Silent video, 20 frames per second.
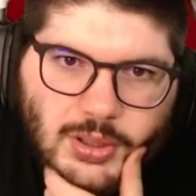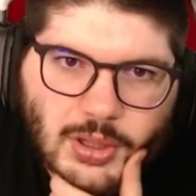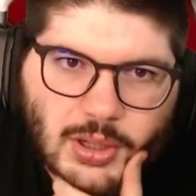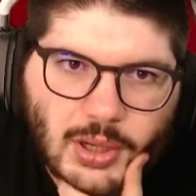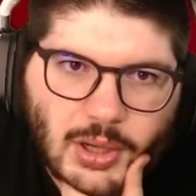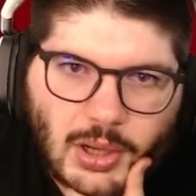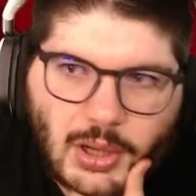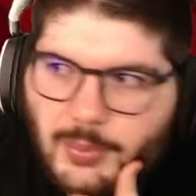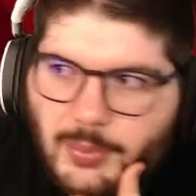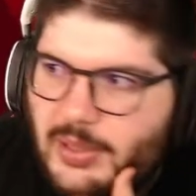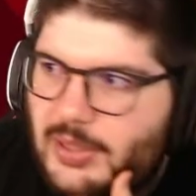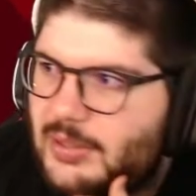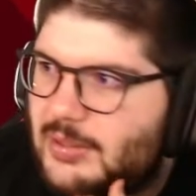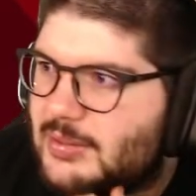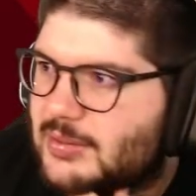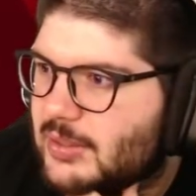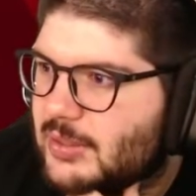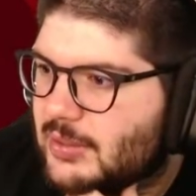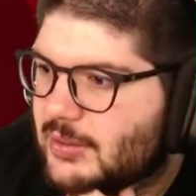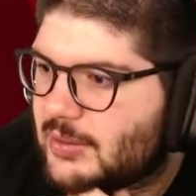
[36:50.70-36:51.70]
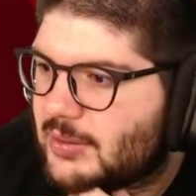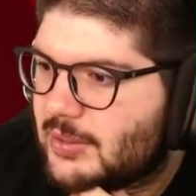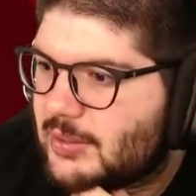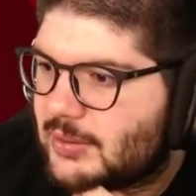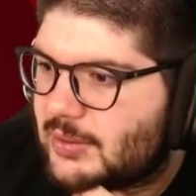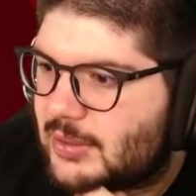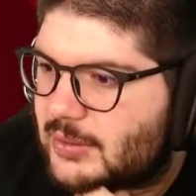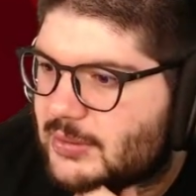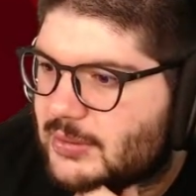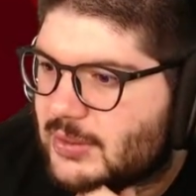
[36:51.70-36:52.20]
At least I think
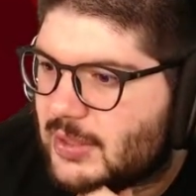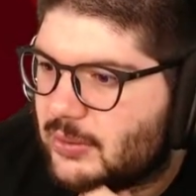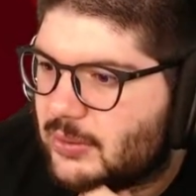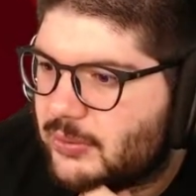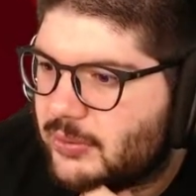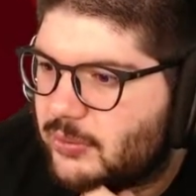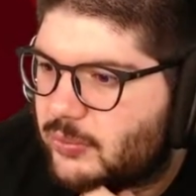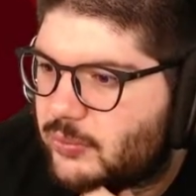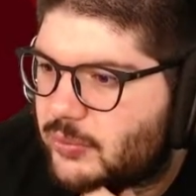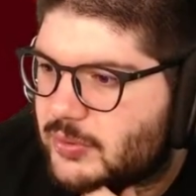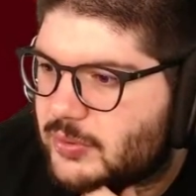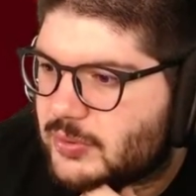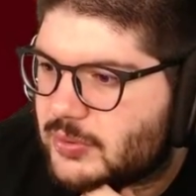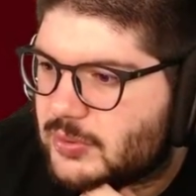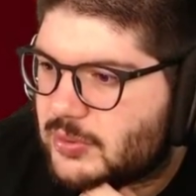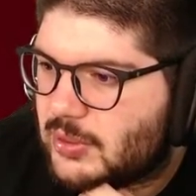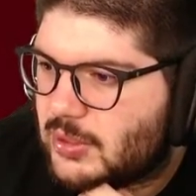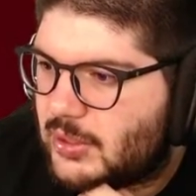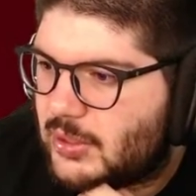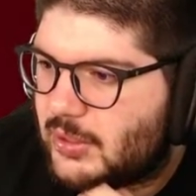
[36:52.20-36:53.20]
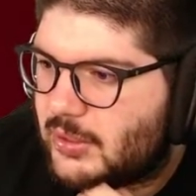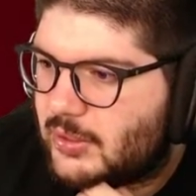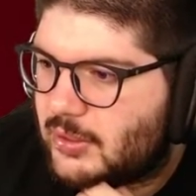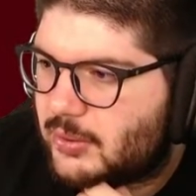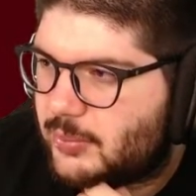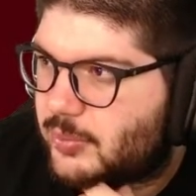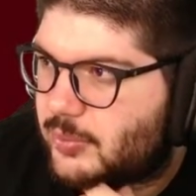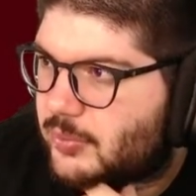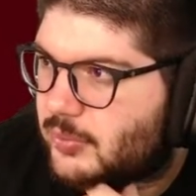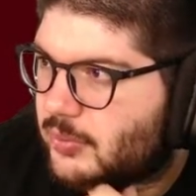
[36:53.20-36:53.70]
that's how it was lined
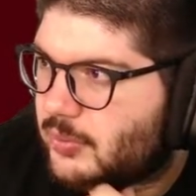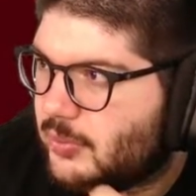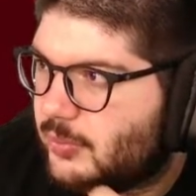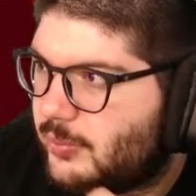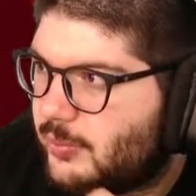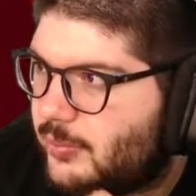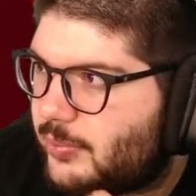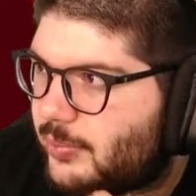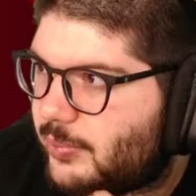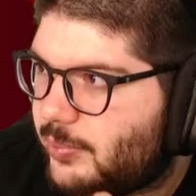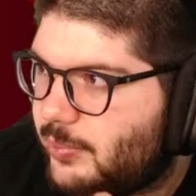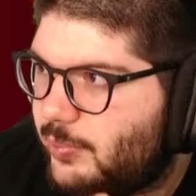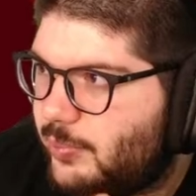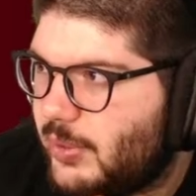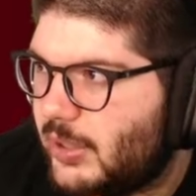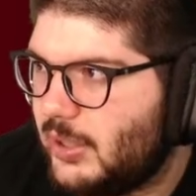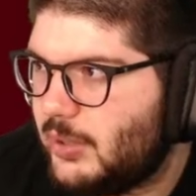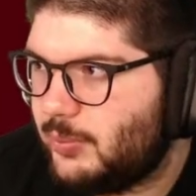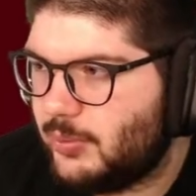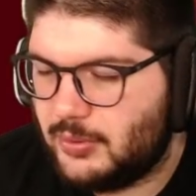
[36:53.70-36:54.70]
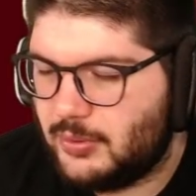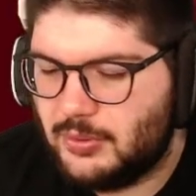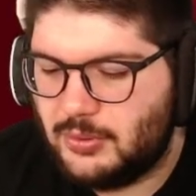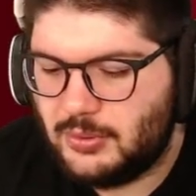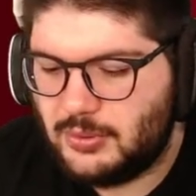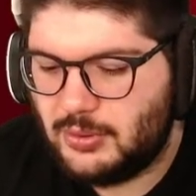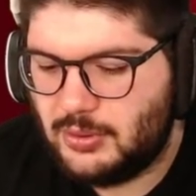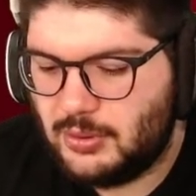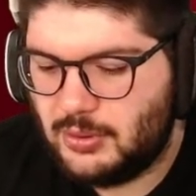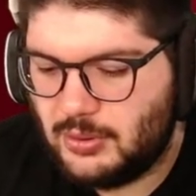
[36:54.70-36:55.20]
up on paper.
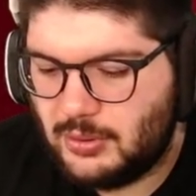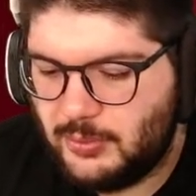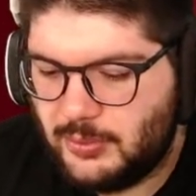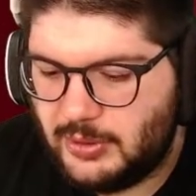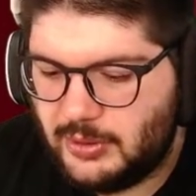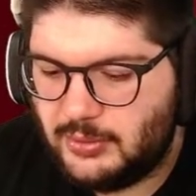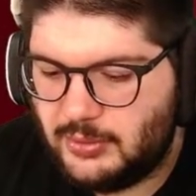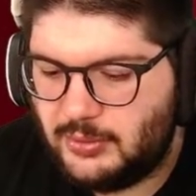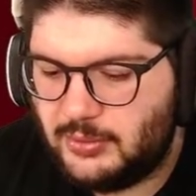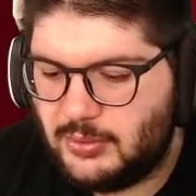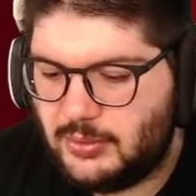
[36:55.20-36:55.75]
Let me go.